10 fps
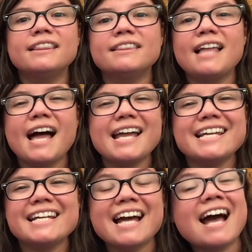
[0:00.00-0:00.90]

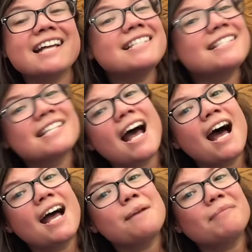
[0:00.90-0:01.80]
like a
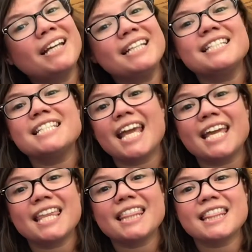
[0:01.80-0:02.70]
diamond
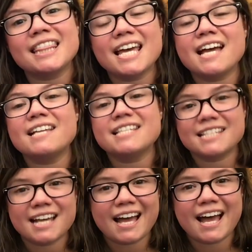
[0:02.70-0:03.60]
in the
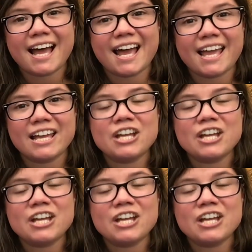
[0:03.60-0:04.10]
sky.